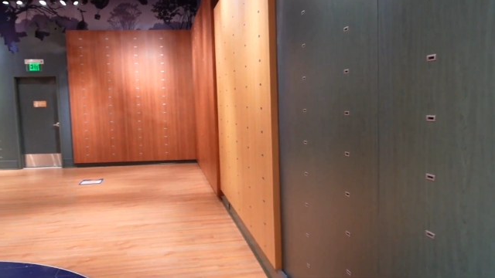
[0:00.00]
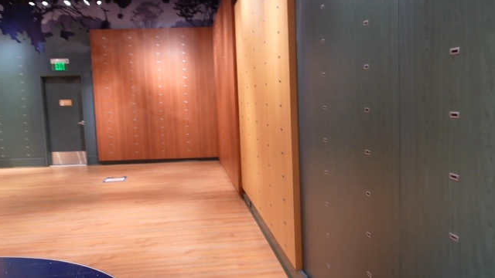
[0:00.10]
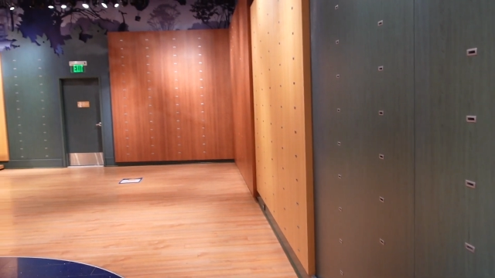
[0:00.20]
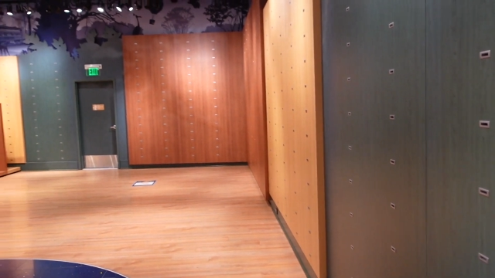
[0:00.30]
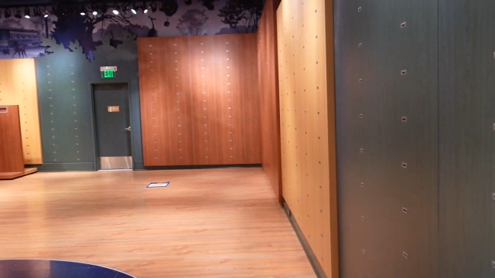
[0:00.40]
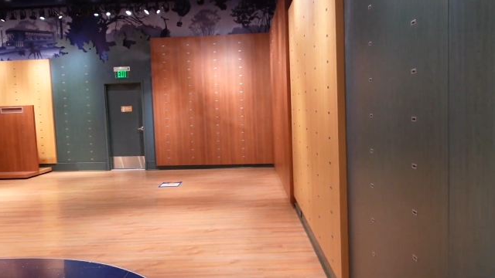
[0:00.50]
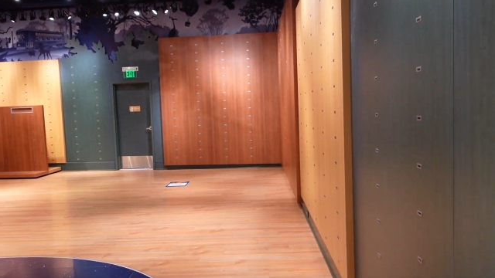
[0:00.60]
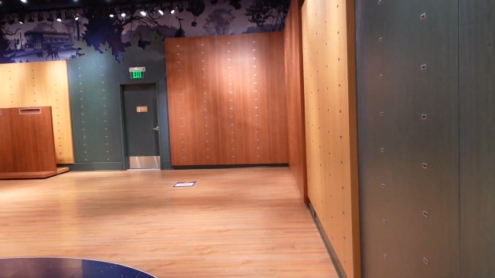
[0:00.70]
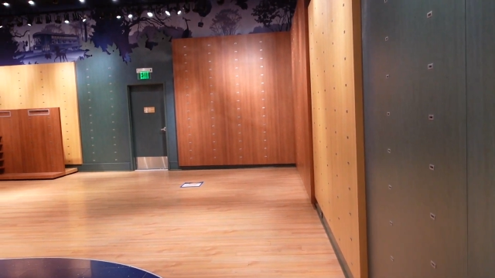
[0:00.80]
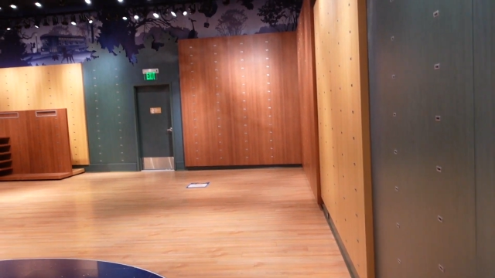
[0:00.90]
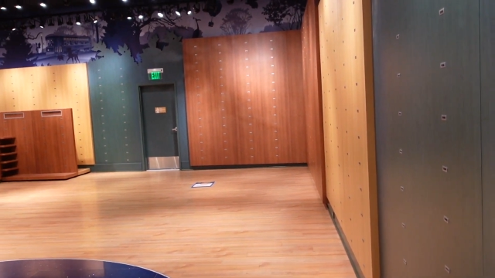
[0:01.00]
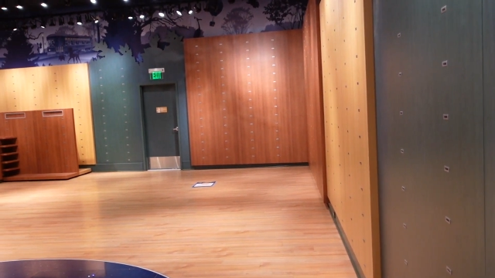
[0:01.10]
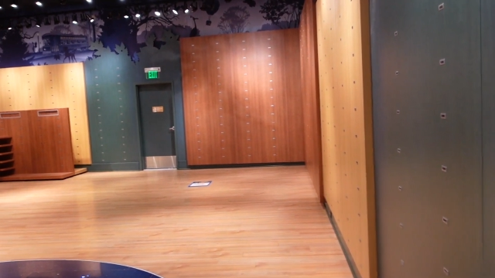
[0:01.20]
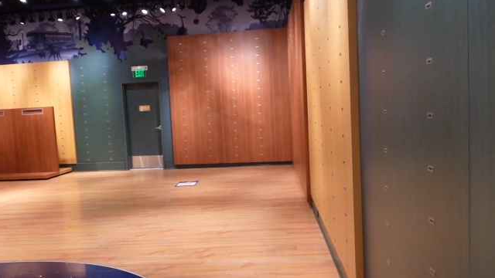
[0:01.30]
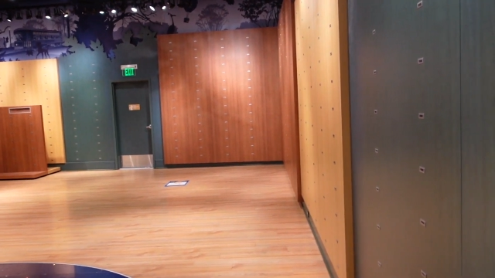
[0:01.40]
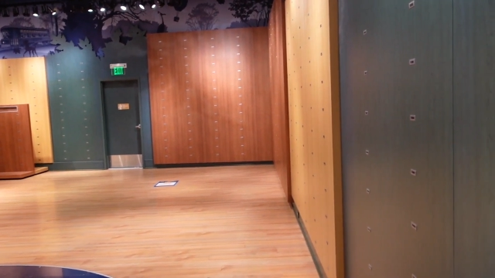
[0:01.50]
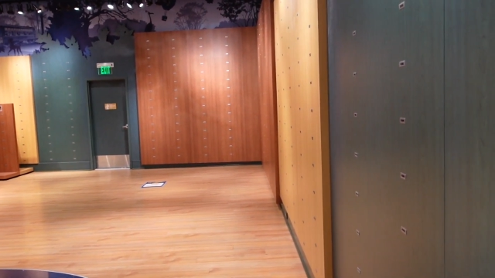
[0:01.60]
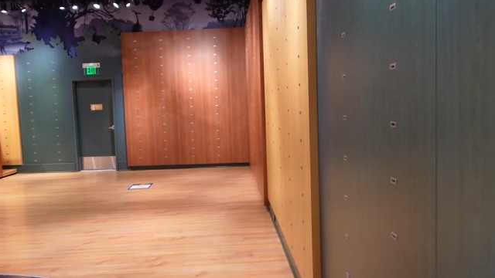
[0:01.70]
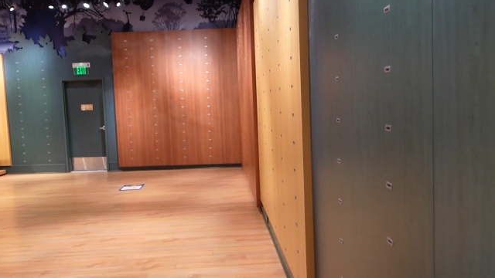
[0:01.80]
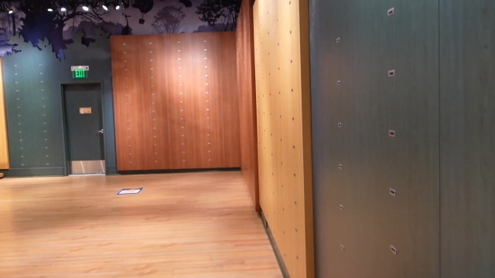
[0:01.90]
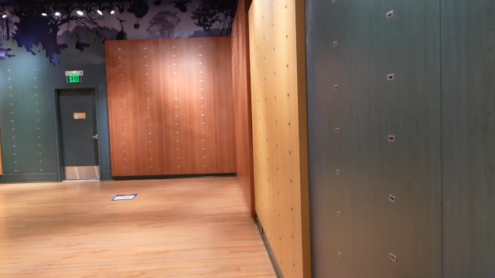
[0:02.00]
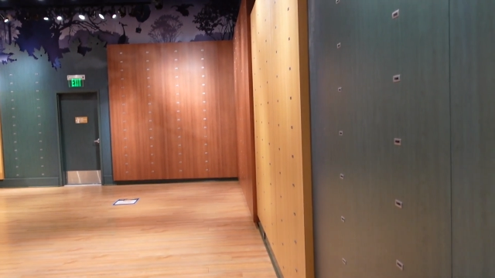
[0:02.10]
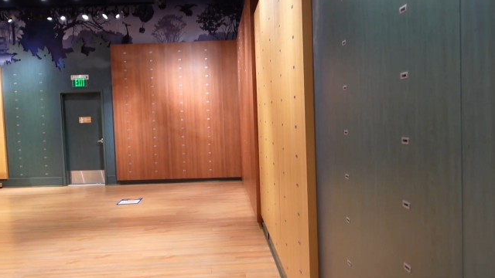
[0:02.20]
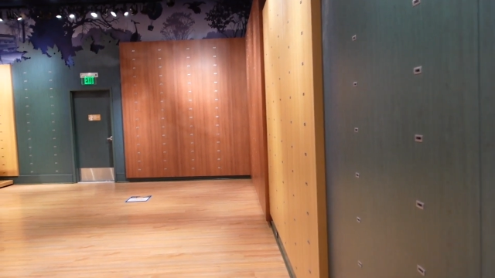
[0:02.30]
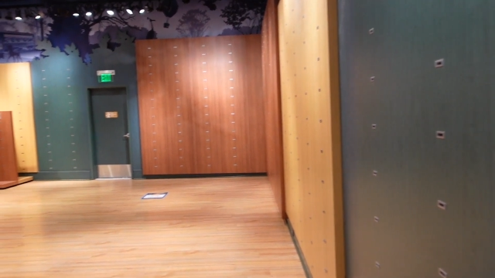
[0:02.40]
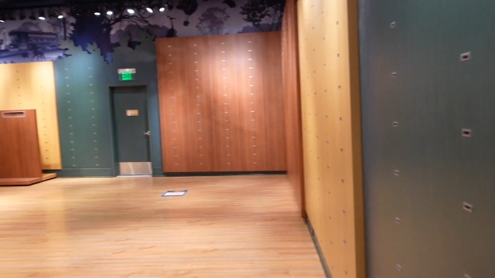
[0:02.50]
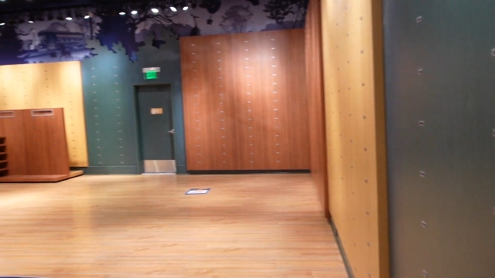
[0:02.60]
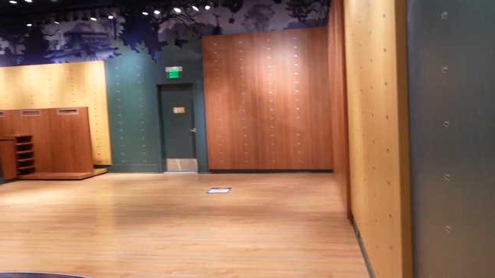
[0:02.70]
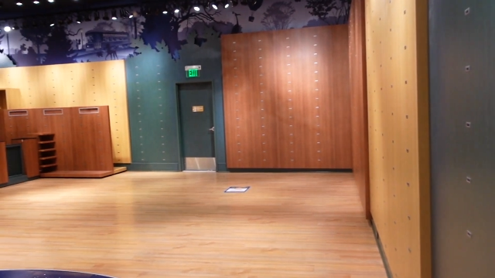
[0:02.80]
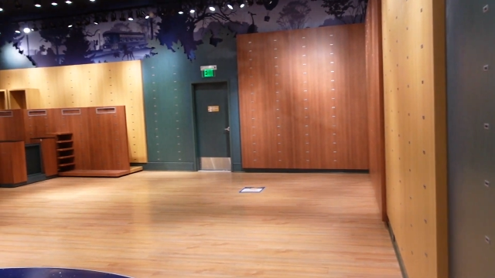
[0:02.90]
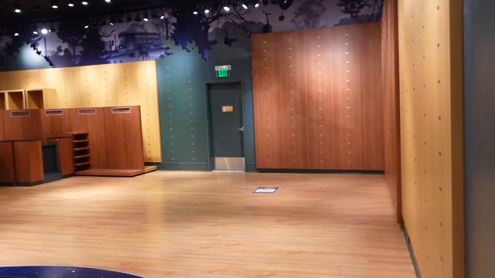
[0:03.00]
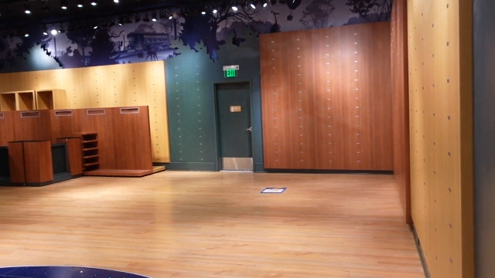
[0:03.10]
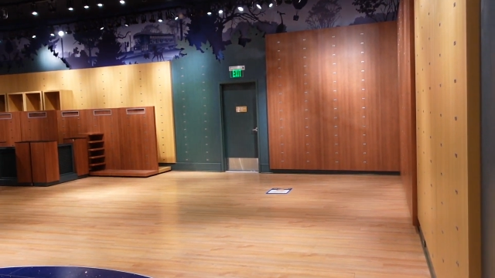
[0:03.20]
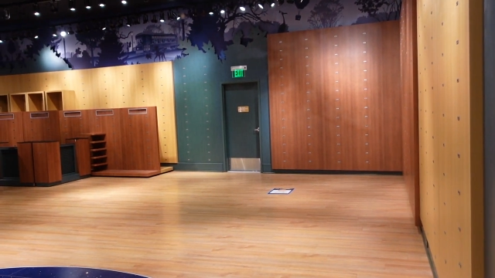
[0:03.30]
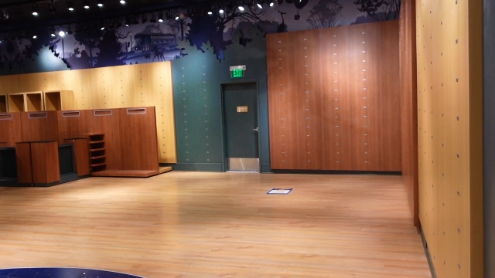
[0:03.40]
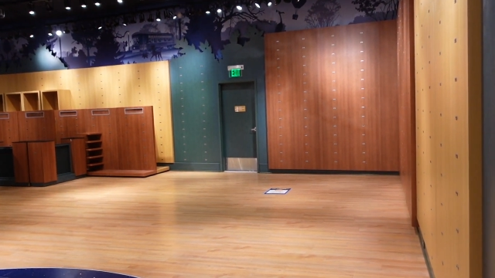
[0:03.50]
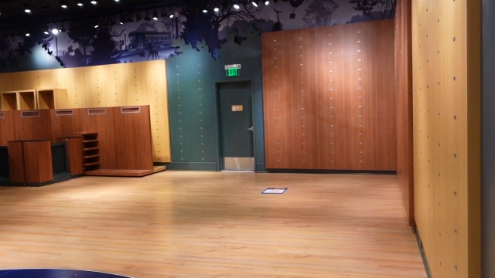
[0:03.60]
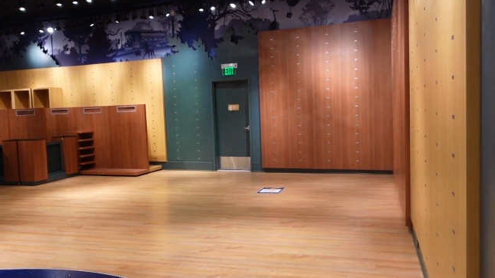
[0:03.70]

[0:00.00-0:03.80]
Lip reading: [unreadable: no face in view]